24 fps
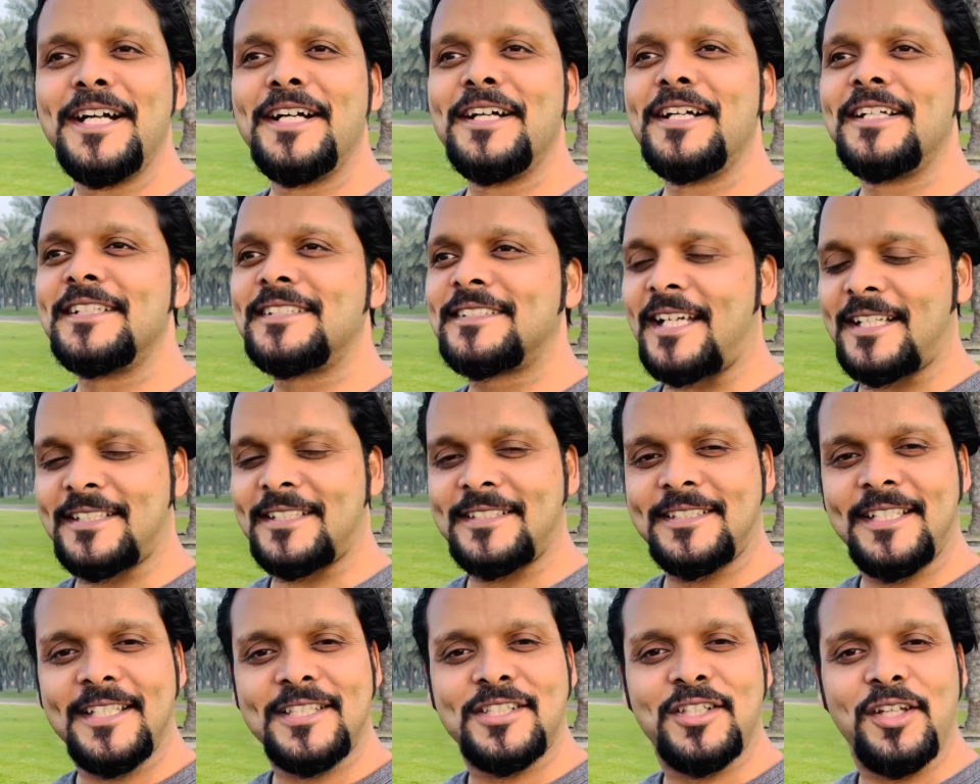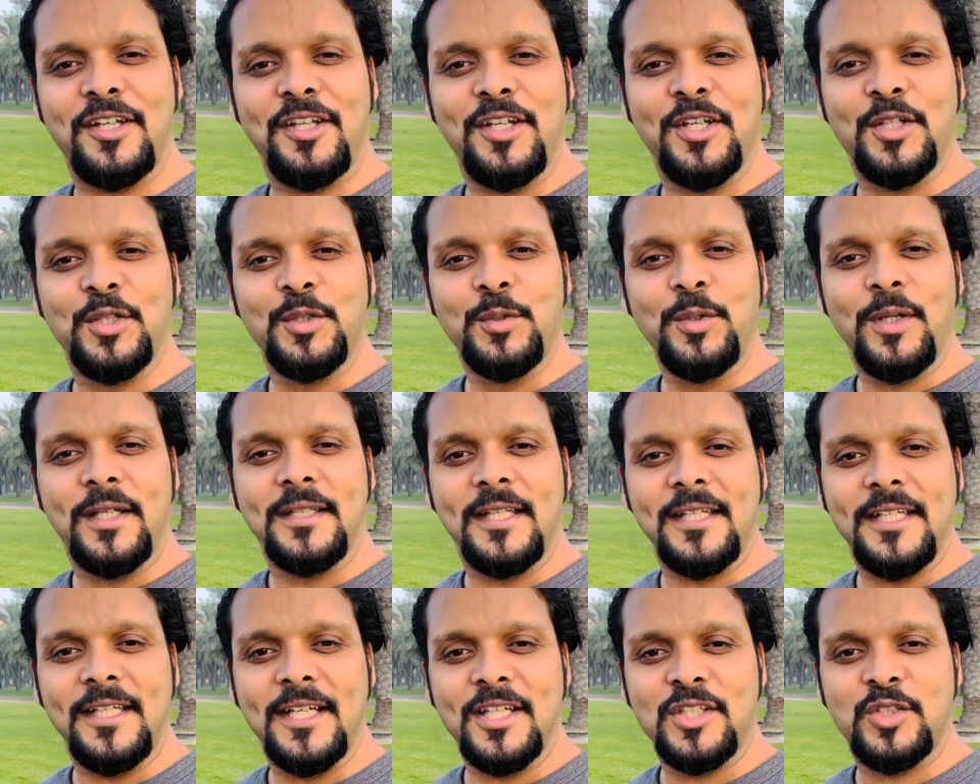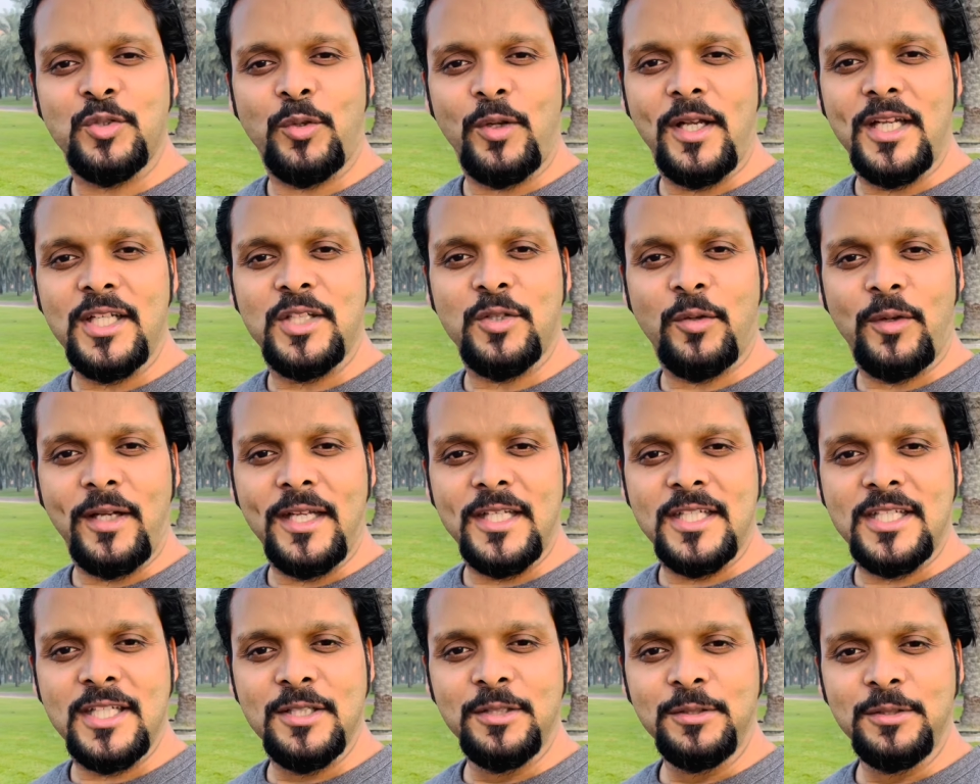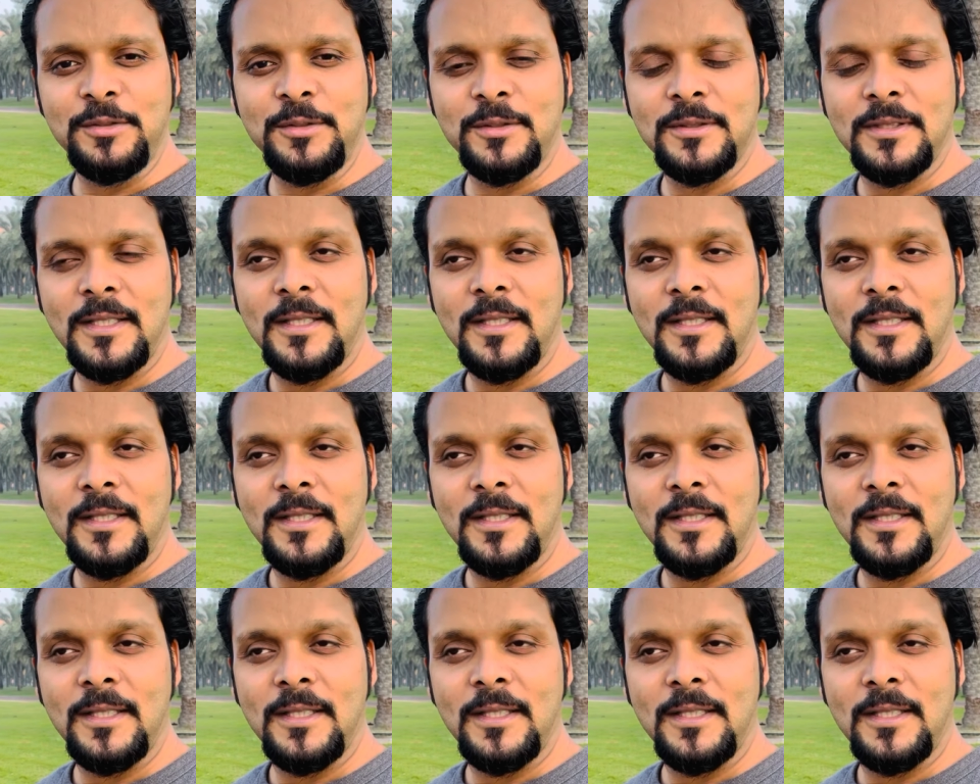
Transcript: Success to you in the year 2022,